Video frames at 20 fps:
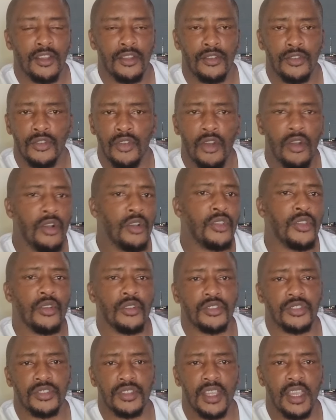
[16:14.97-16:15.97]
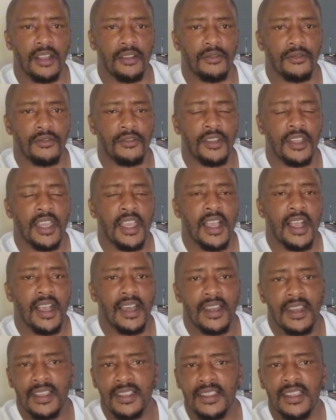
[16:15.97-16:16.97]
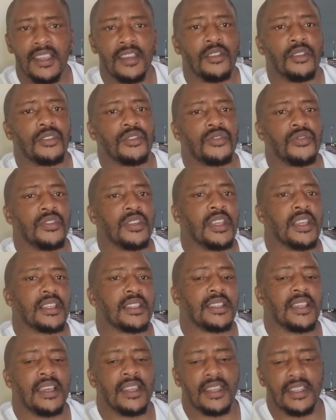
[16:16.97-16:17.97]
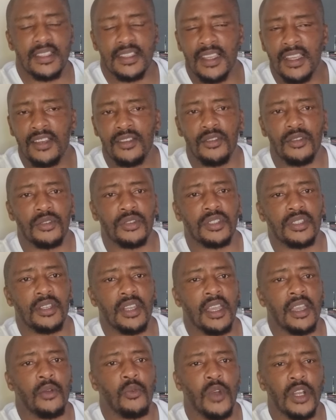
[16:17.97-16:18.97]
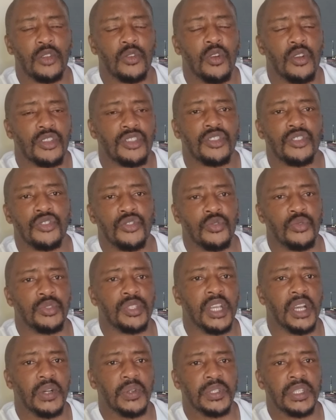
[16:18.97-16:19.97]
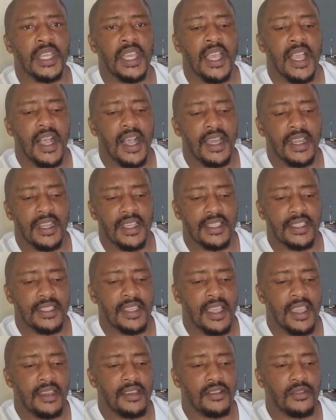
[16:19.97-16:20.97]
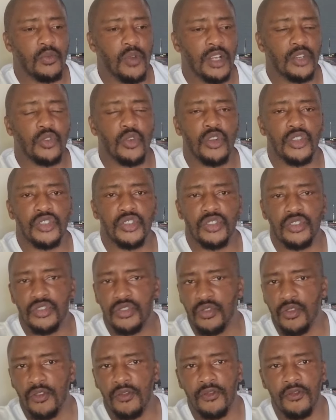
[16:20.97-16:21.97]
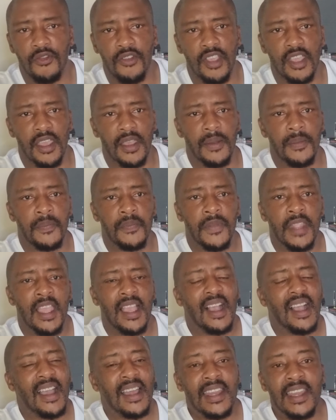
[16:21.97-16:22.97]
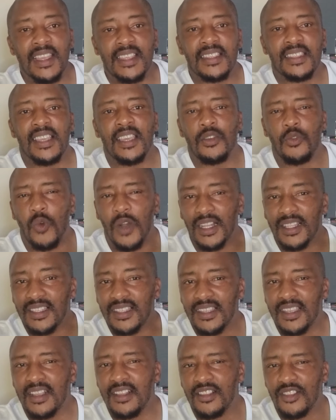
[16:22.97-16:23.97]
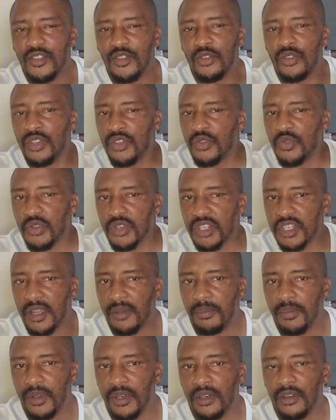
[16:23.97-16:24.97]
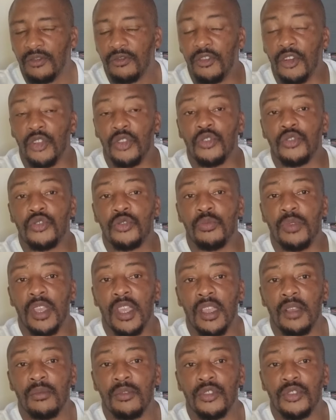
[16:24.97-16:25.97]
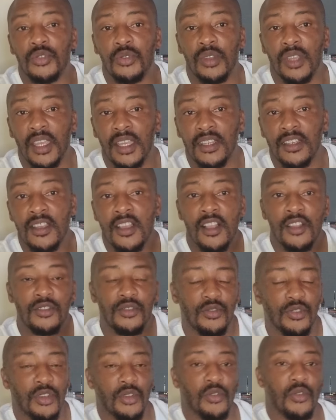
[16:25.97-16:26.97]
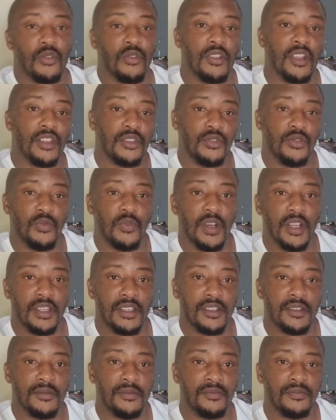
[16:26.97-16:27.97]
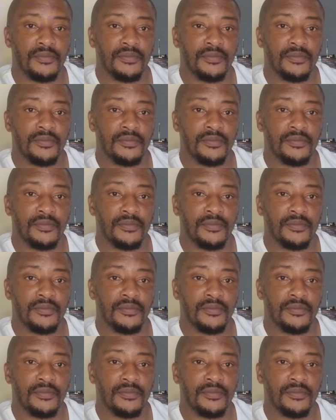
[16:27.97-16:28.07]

Know yourself. Understand your triggers. Understand your, uh, what causes you doubt. Understand what causes you fear. Understand what skills you need to sharpen for you to be able to get to the goal that you want.